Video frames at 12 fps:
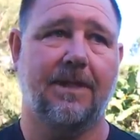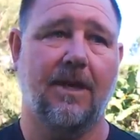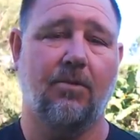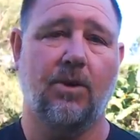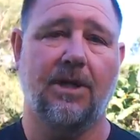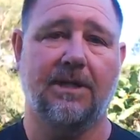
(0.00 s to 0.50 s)

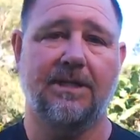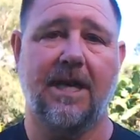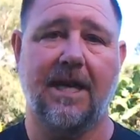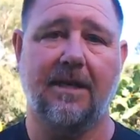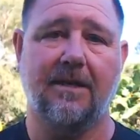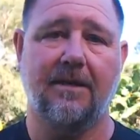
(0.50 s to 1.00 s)
want
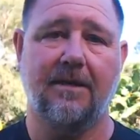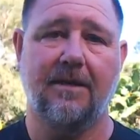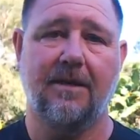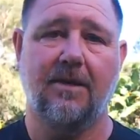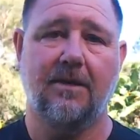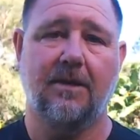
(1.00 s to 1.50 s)

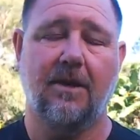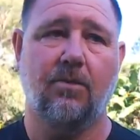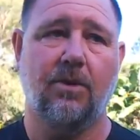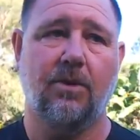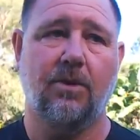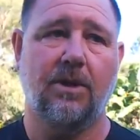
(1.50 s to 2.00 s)

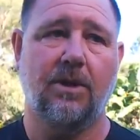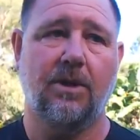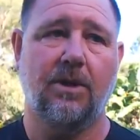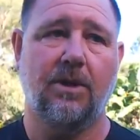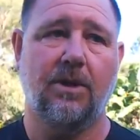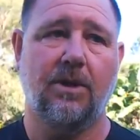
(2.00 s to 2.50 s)
to
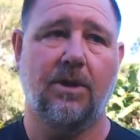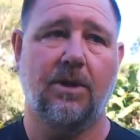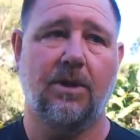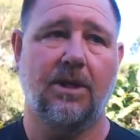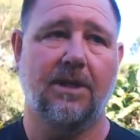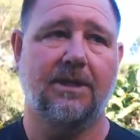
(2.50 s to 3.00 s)
take you down.
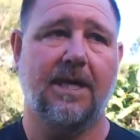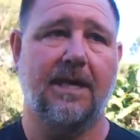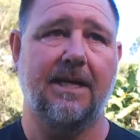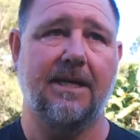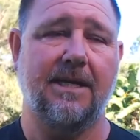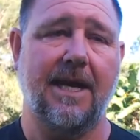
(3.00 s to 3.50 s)
And
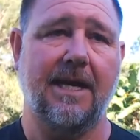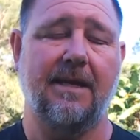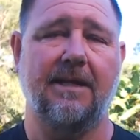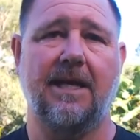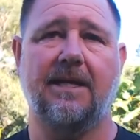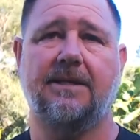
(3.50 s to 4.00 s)
there's
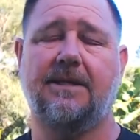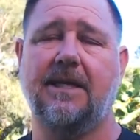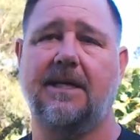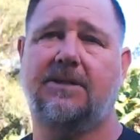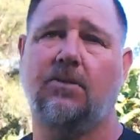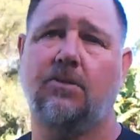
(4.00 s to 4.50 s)
also a
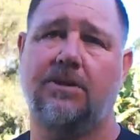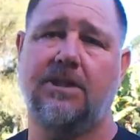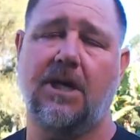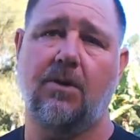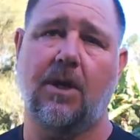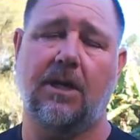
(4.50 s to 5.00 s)
lot of